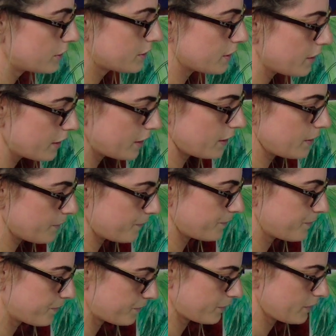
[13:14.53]
done that.
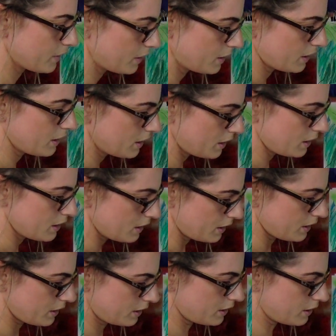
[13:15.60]

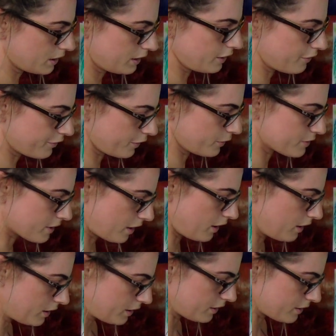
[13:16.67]
Oh, I love those
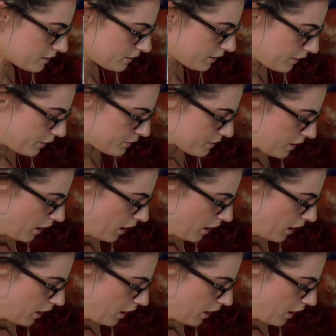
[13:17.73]
colours. Look at those